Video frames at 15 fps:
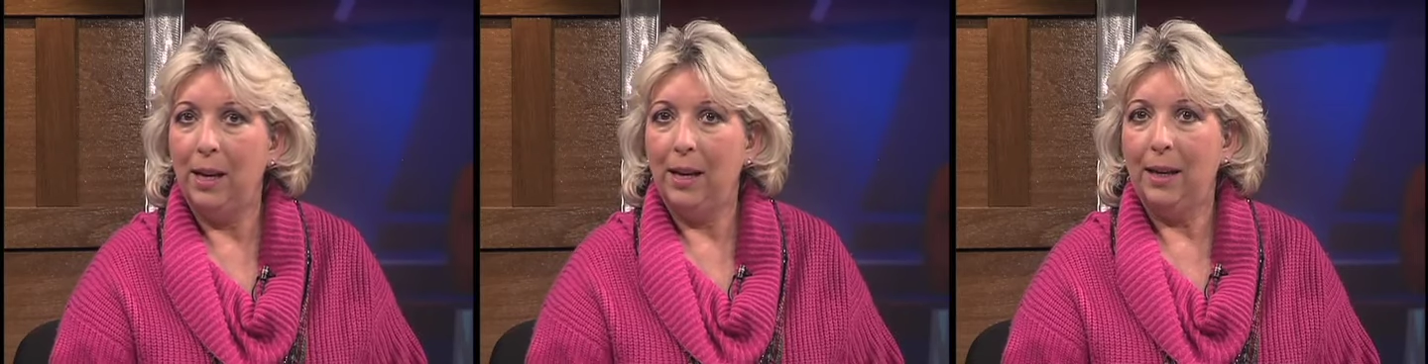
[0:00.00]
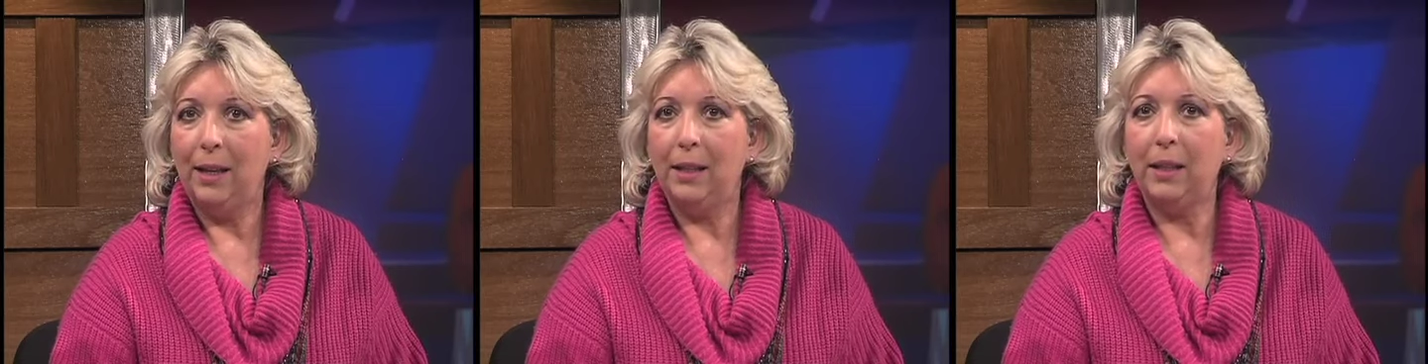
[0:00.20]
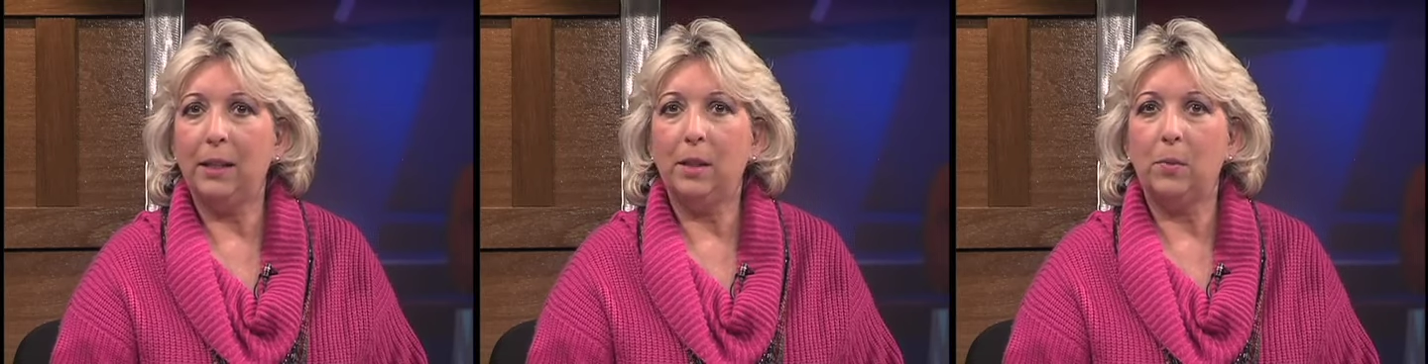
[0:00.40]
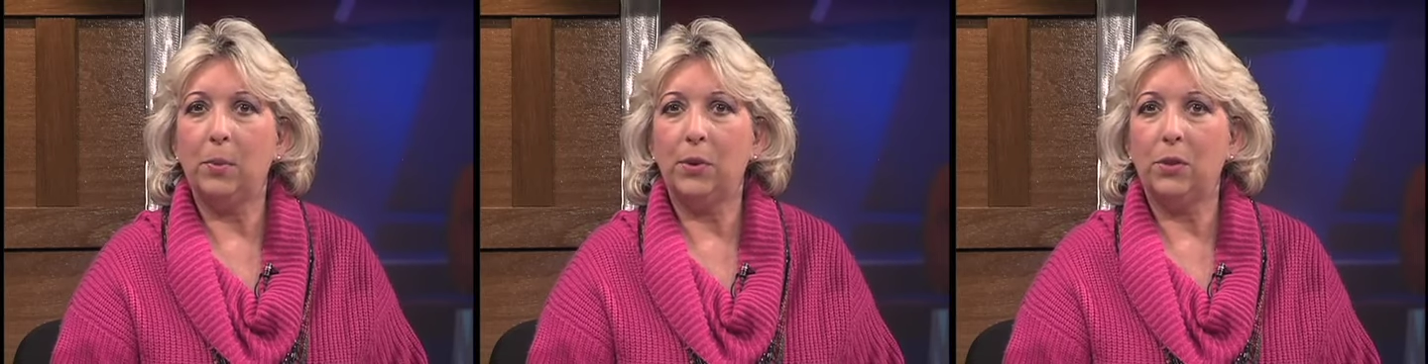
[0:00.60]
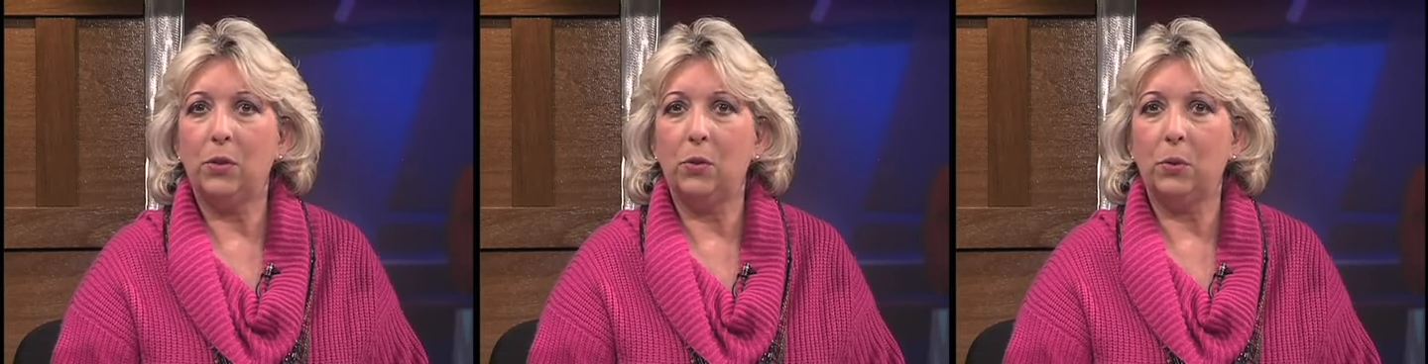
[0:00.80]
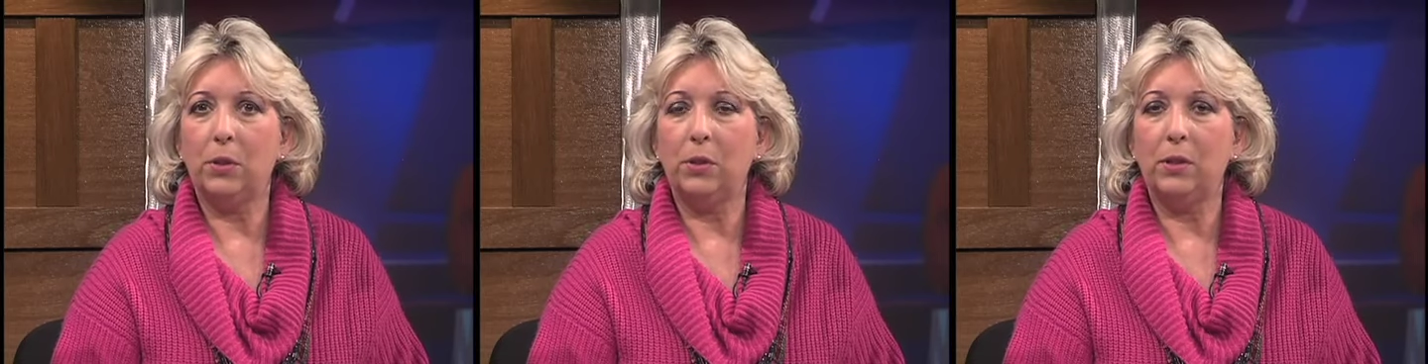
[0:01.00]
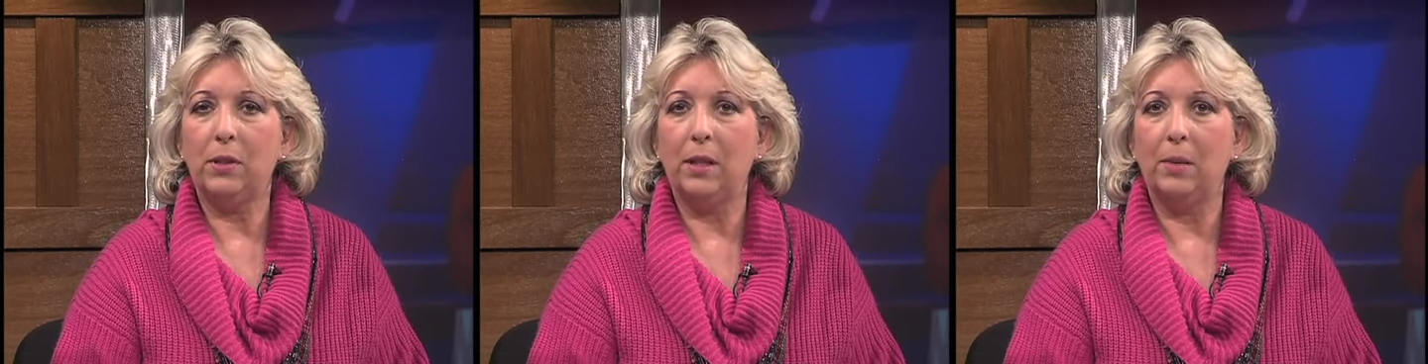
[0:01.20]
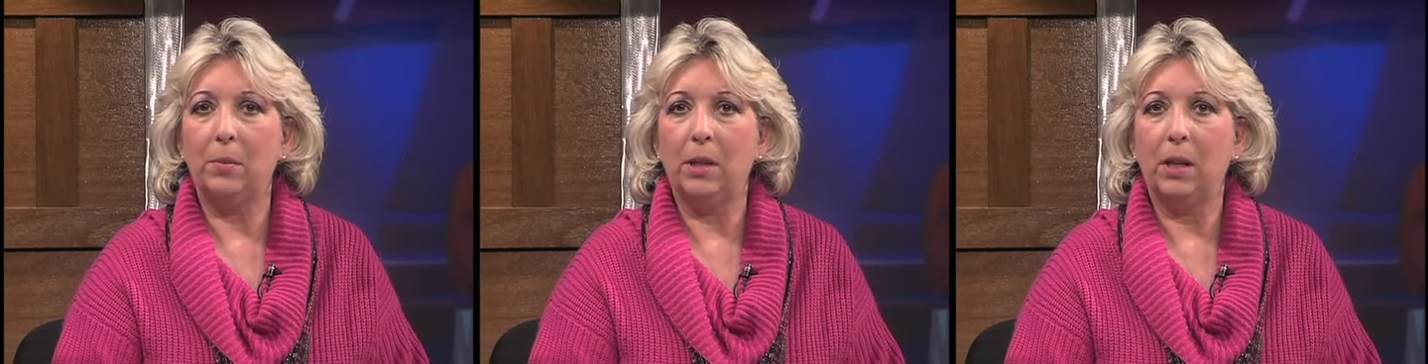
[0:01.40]
connecting Prince George's
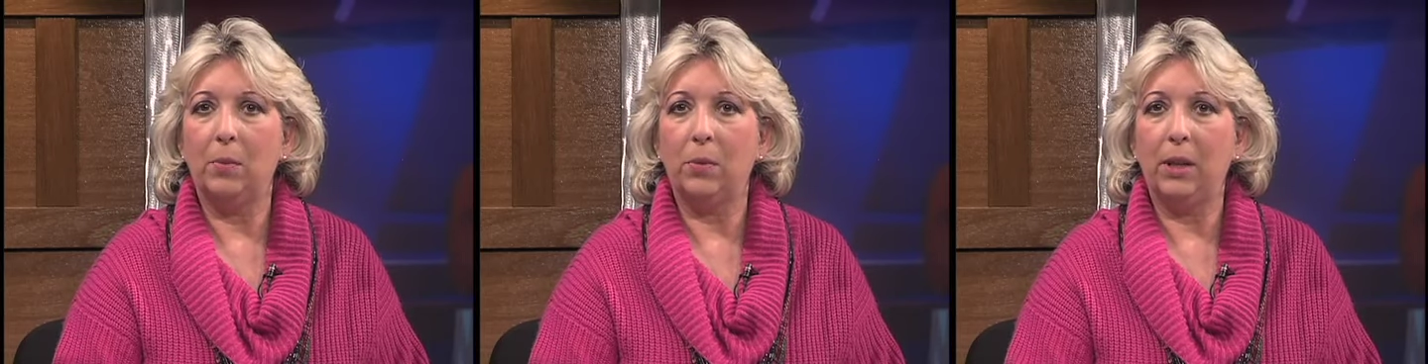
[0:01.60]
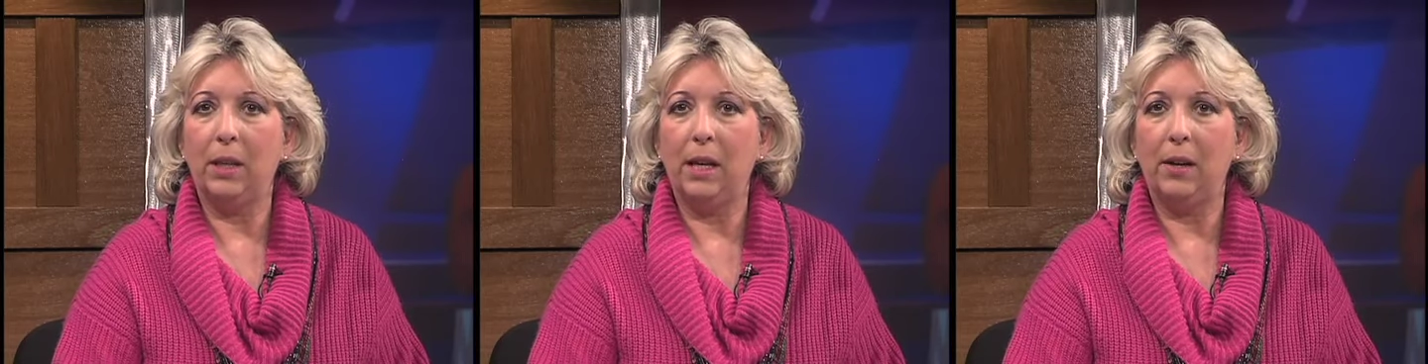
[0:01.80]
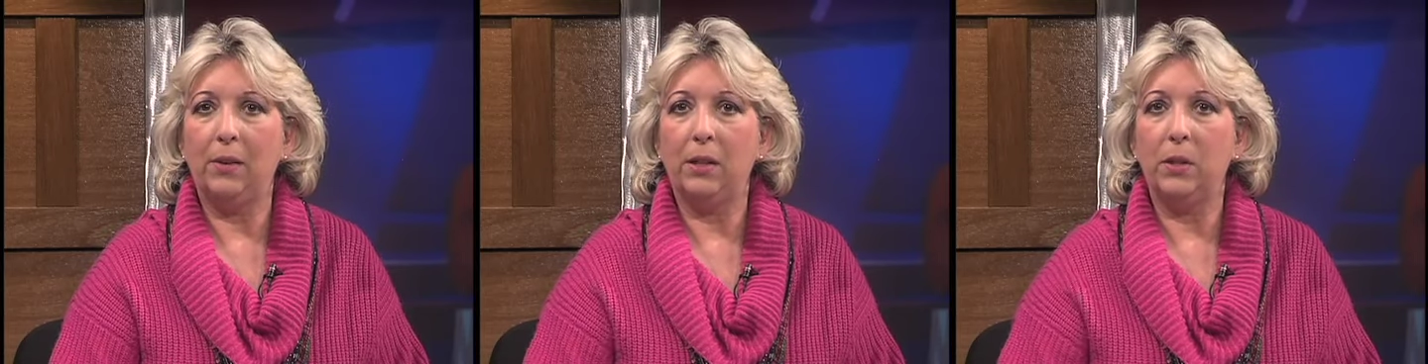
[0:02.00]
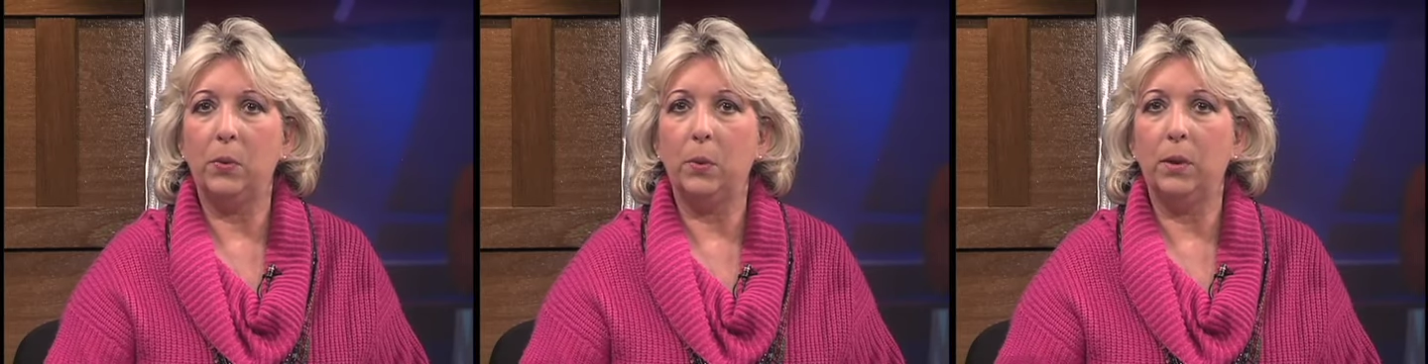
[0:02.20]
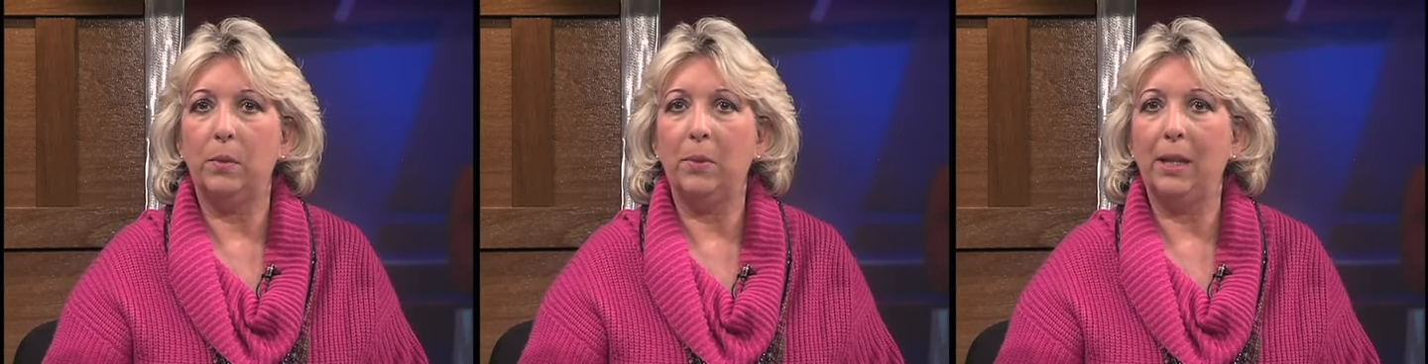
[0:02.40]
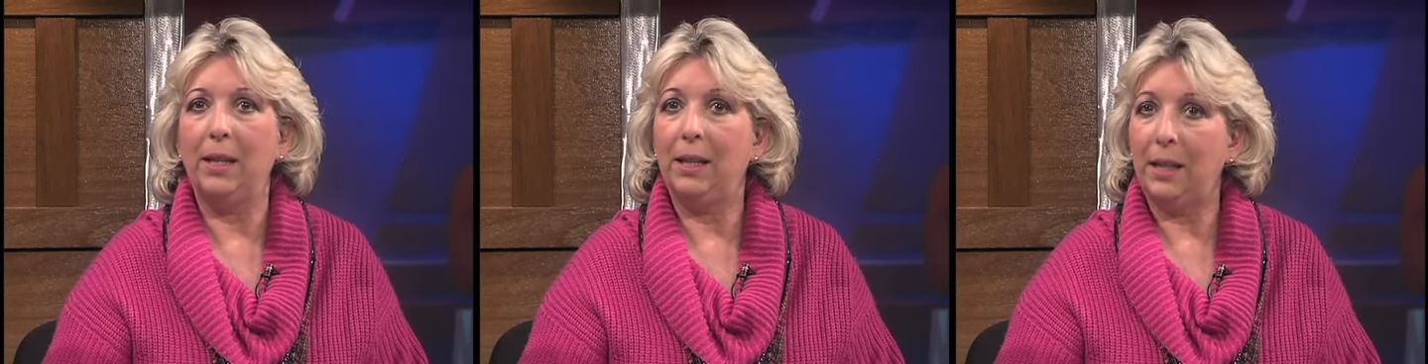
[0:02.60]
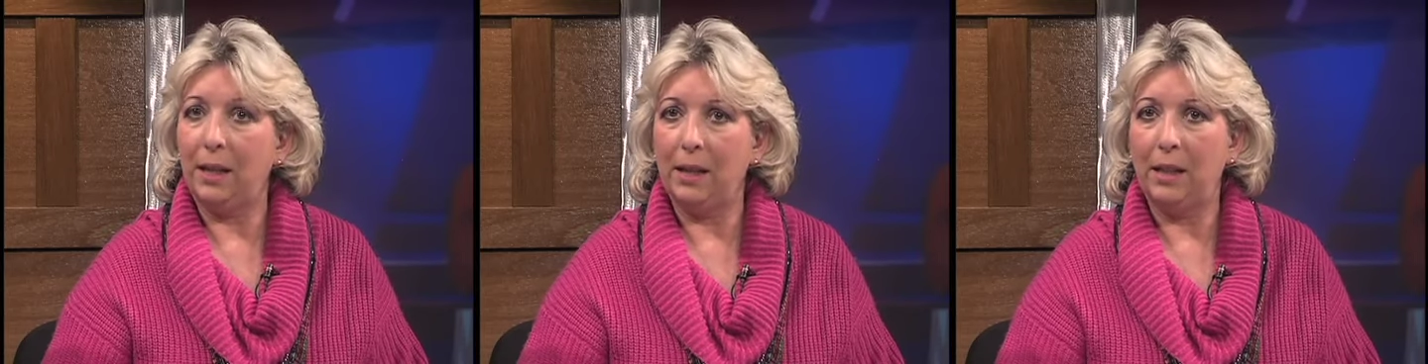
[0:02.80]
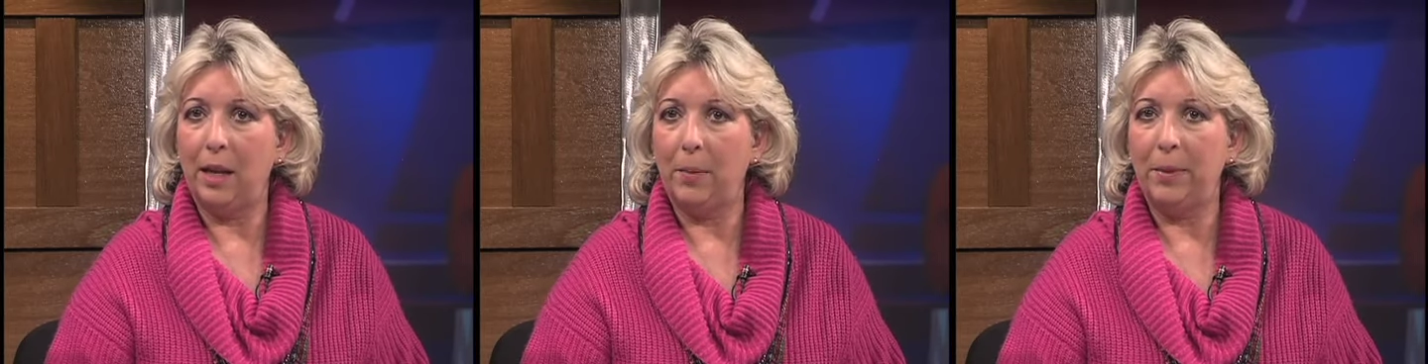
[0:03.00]
and Montgomery counties would be an
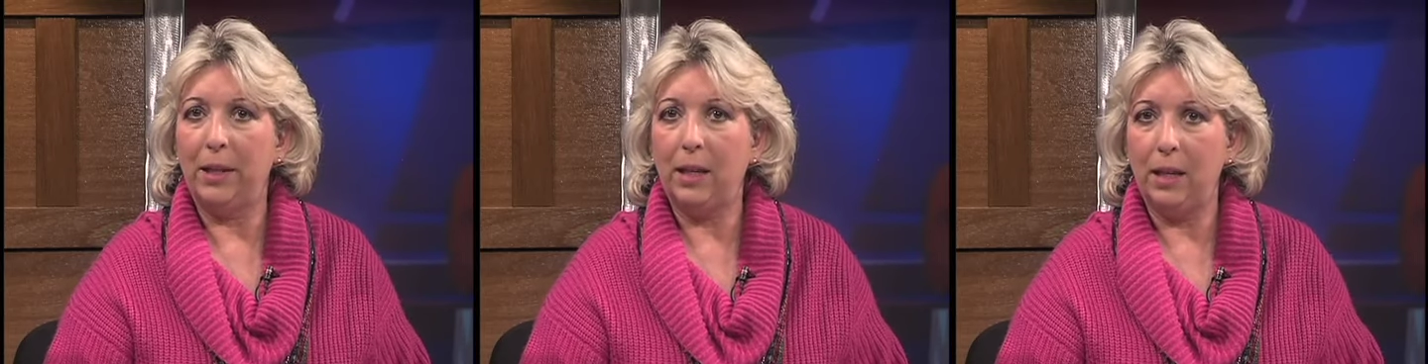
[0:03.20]
economic